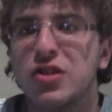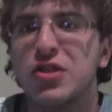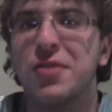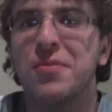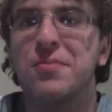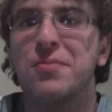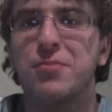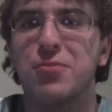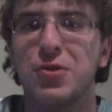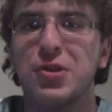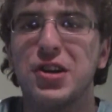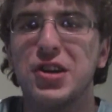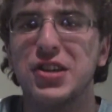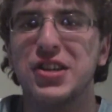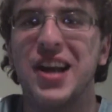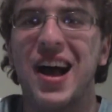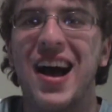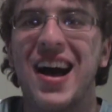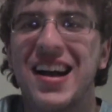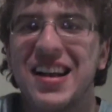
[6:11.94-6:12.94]
some British
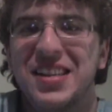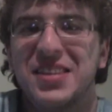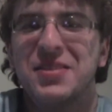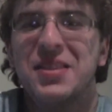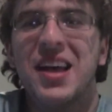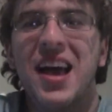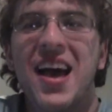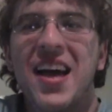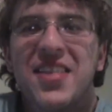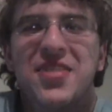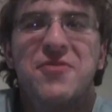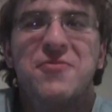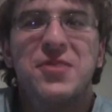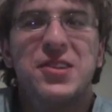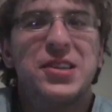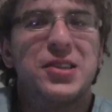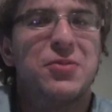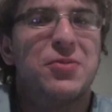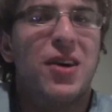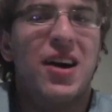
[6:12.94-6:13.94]
guys, and the
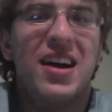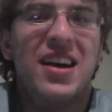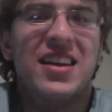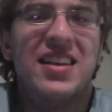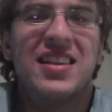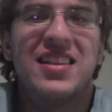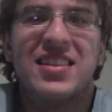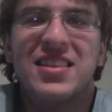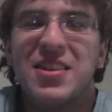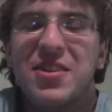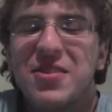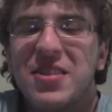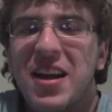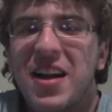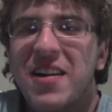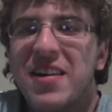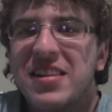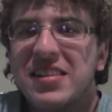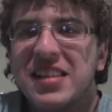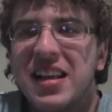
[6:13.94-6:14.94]
reason why they're
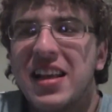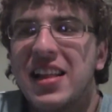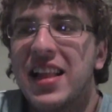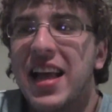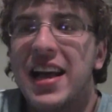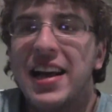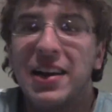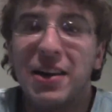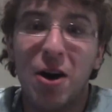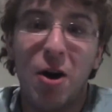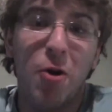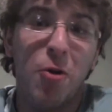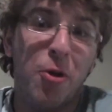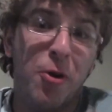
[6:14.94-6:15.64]
there is that like, oh,